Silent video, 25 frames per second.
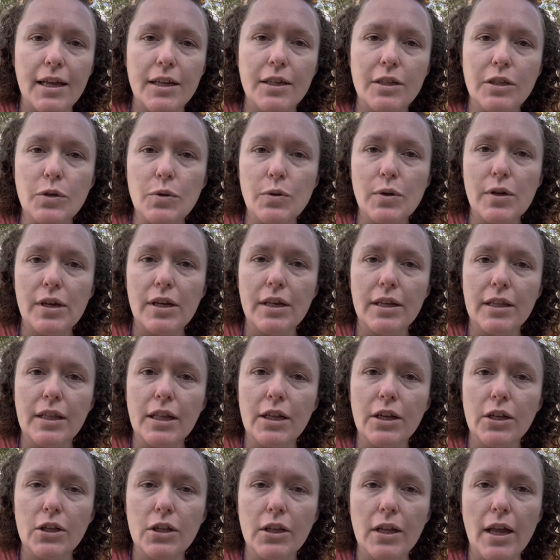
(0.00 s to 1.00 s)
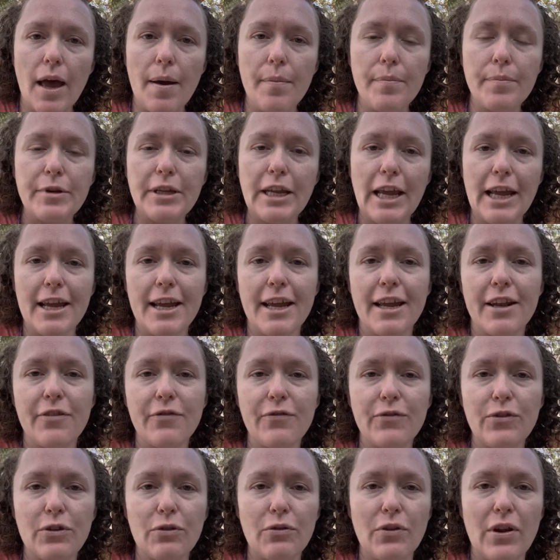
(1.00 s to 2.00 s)
do a little update in a
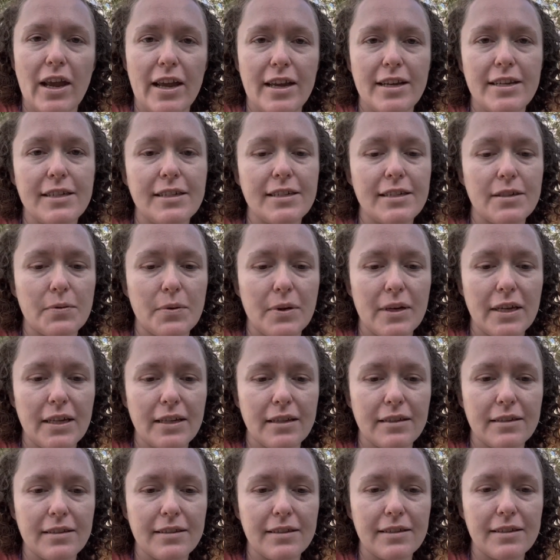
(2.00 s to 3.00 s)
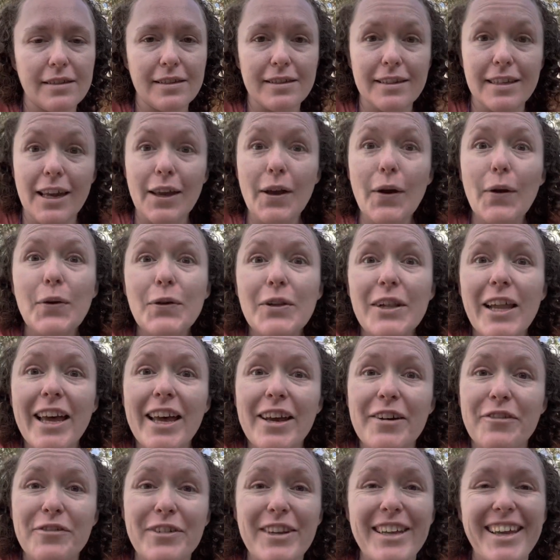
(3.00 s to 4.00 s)
few days so we can see who
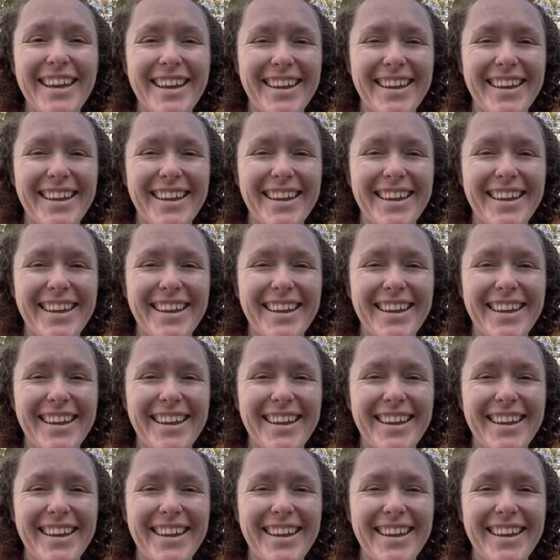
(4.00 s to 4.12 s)
lived.